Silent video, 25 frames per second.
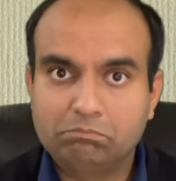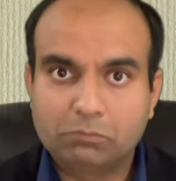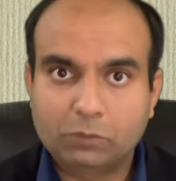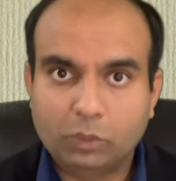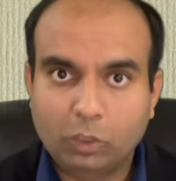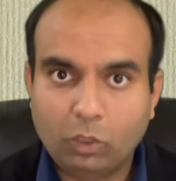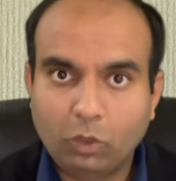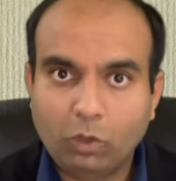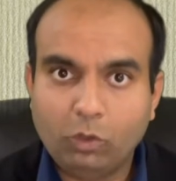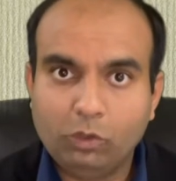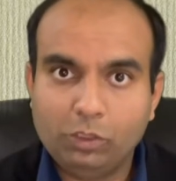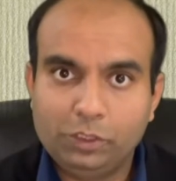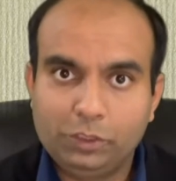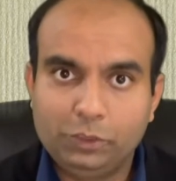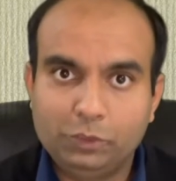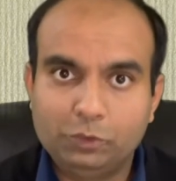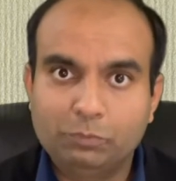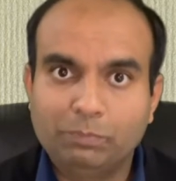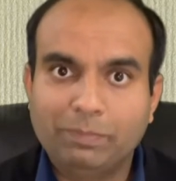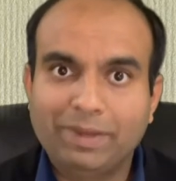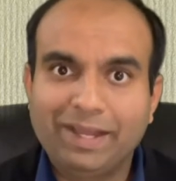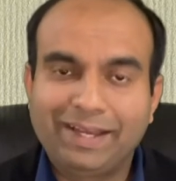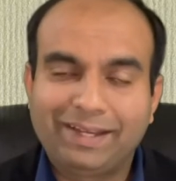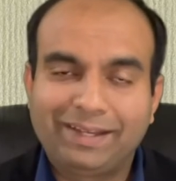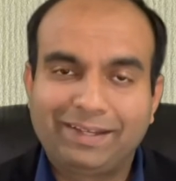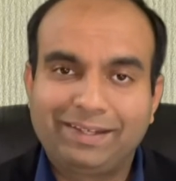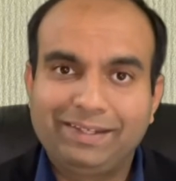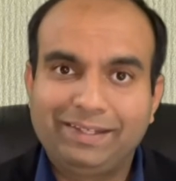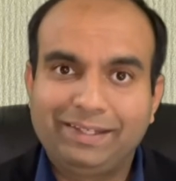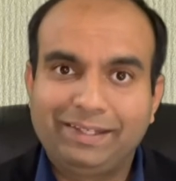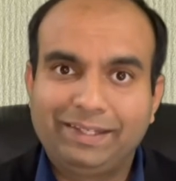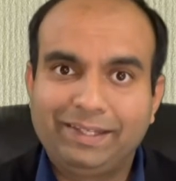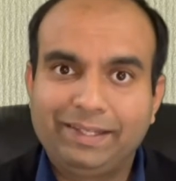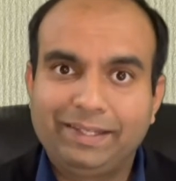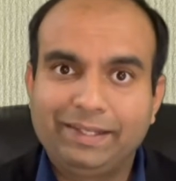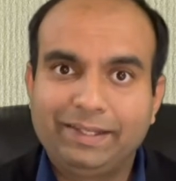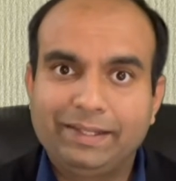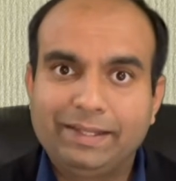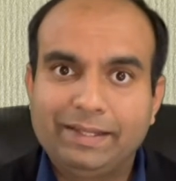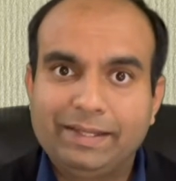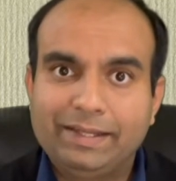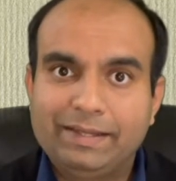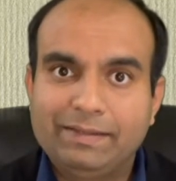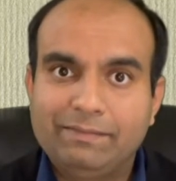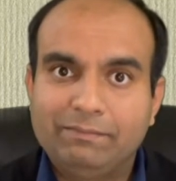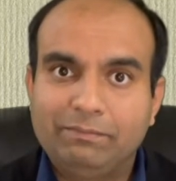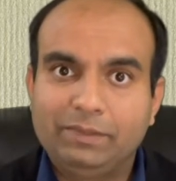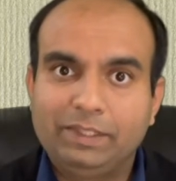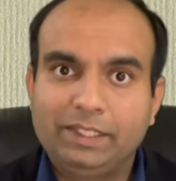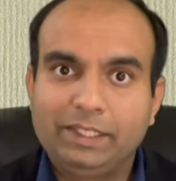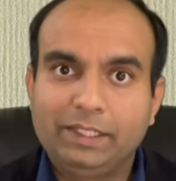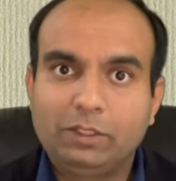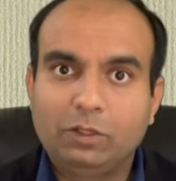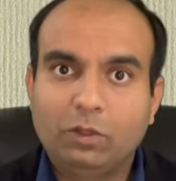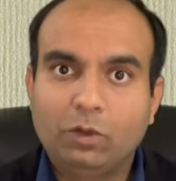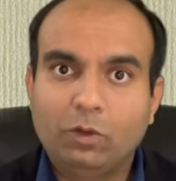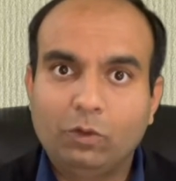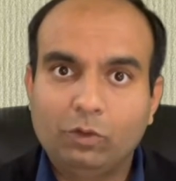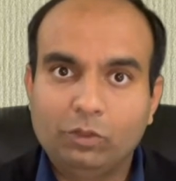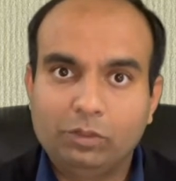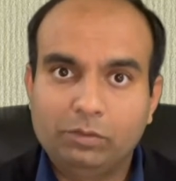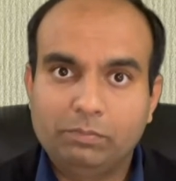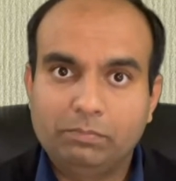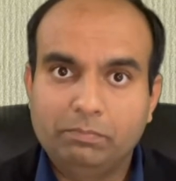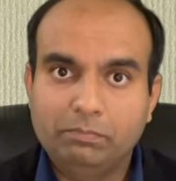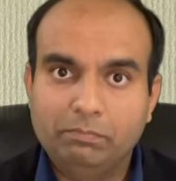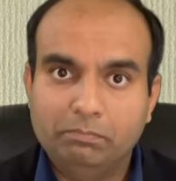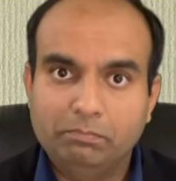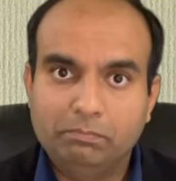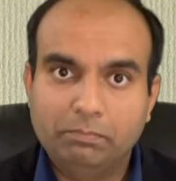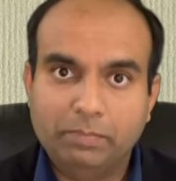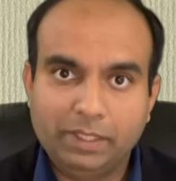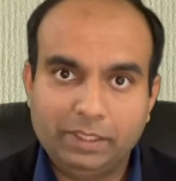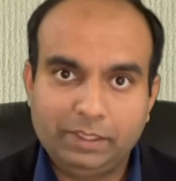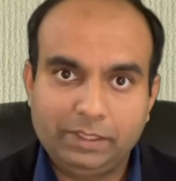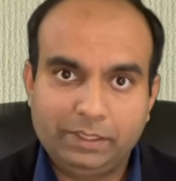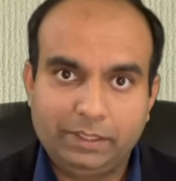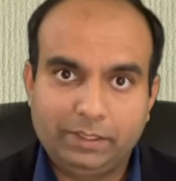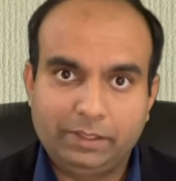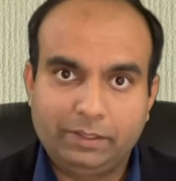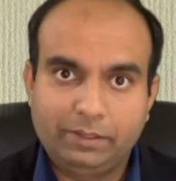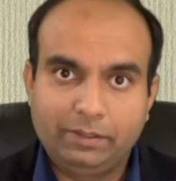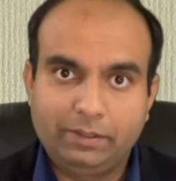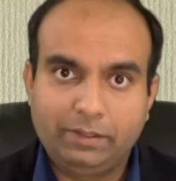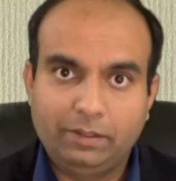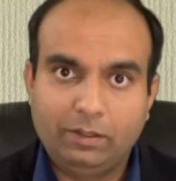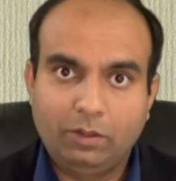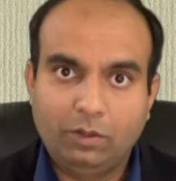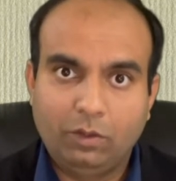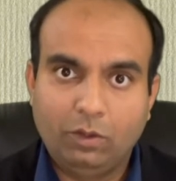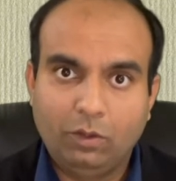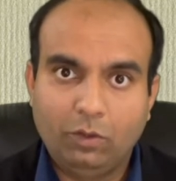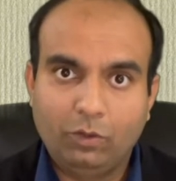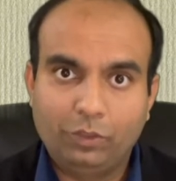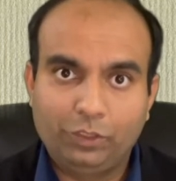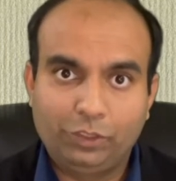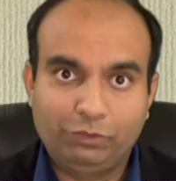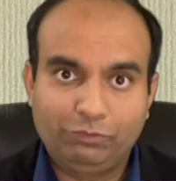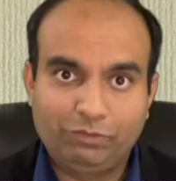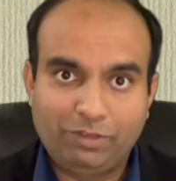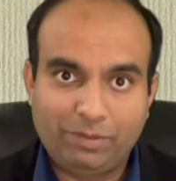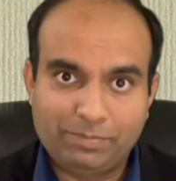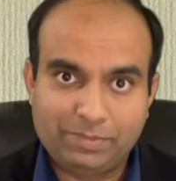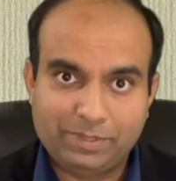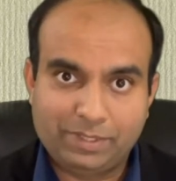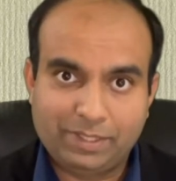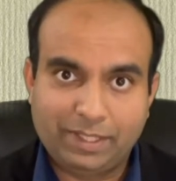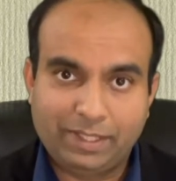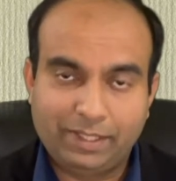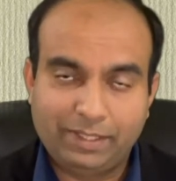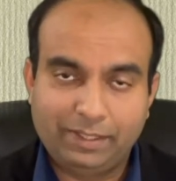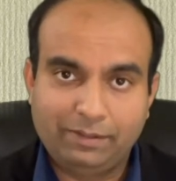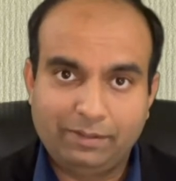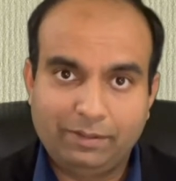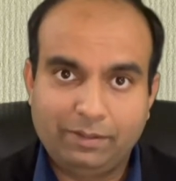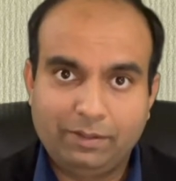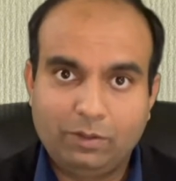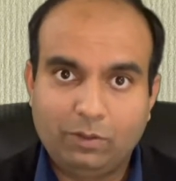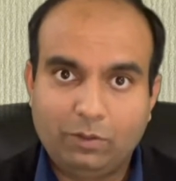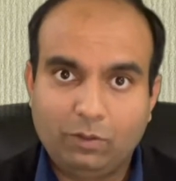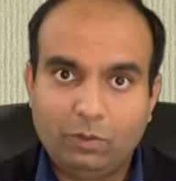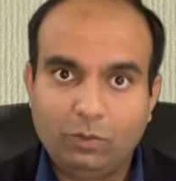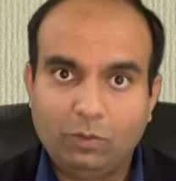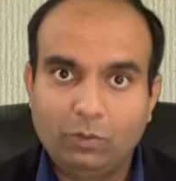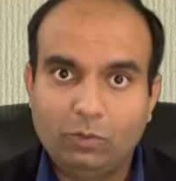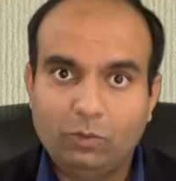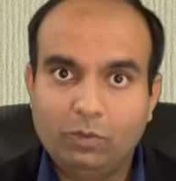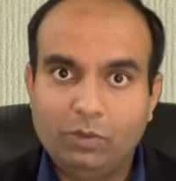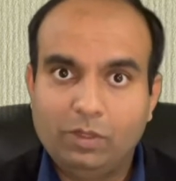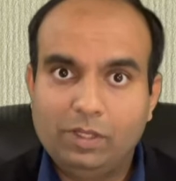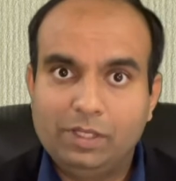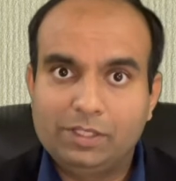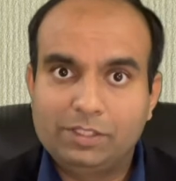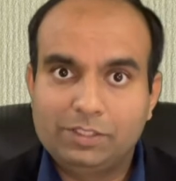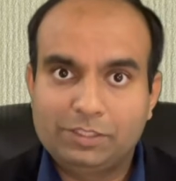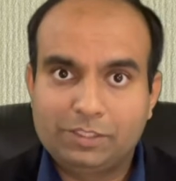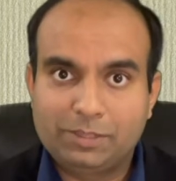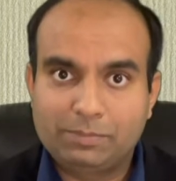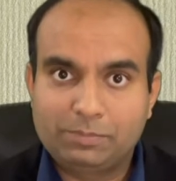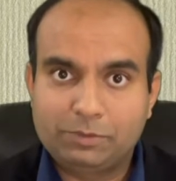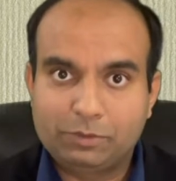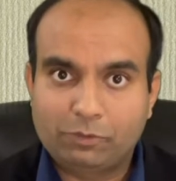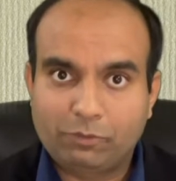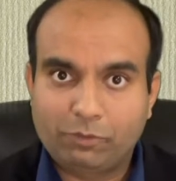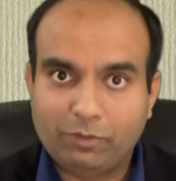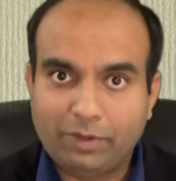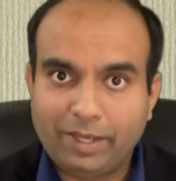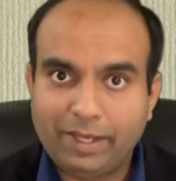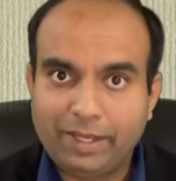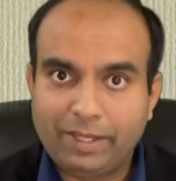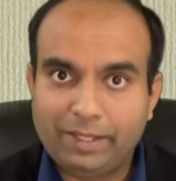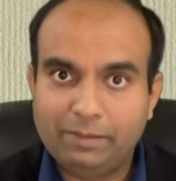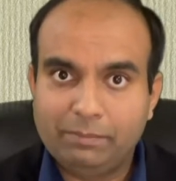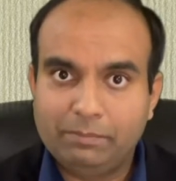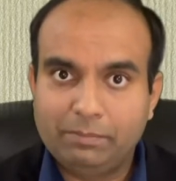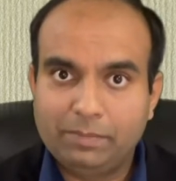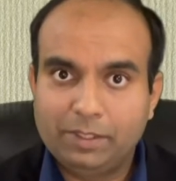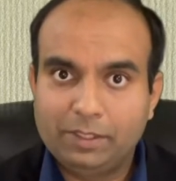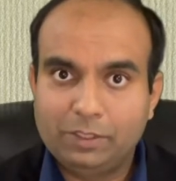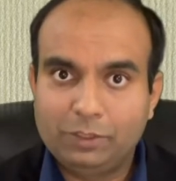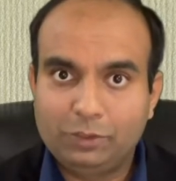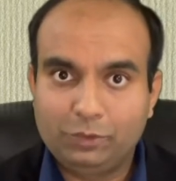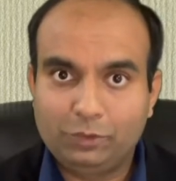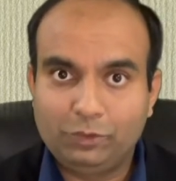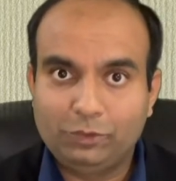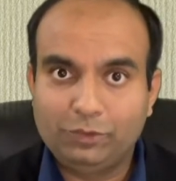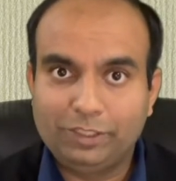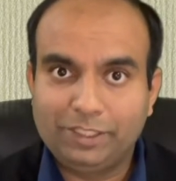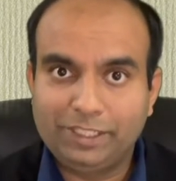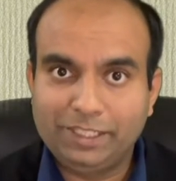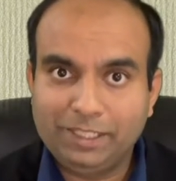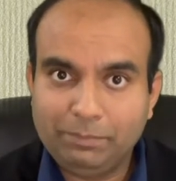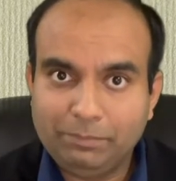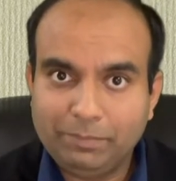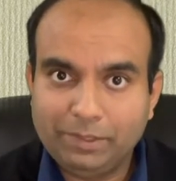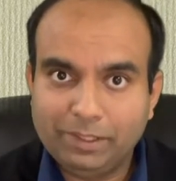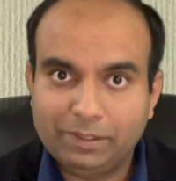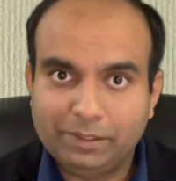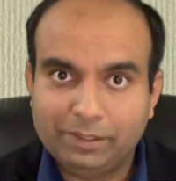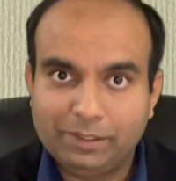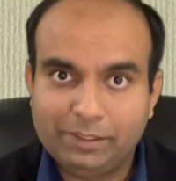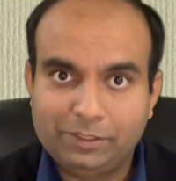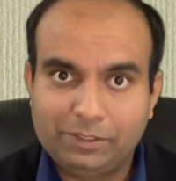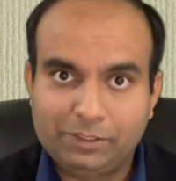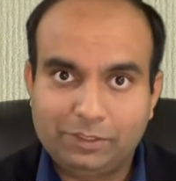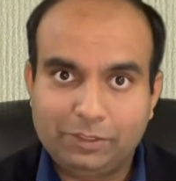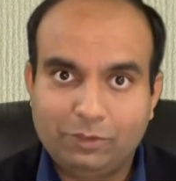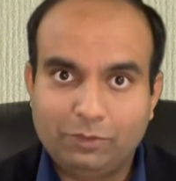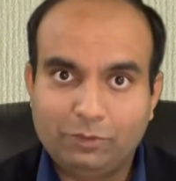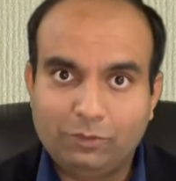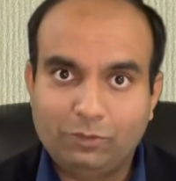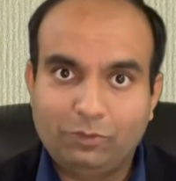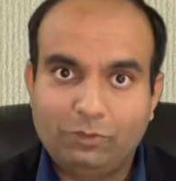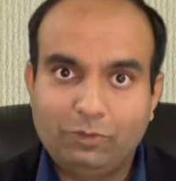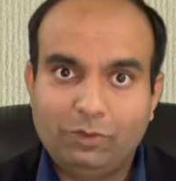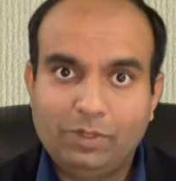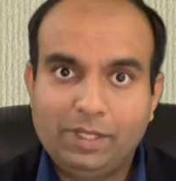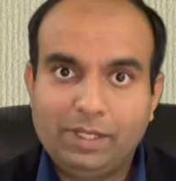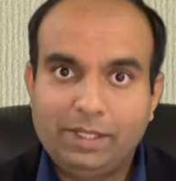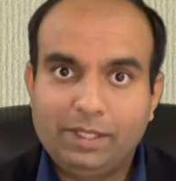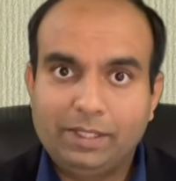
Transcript: call you by clicking the call button on your website, or subscribe to your email list, or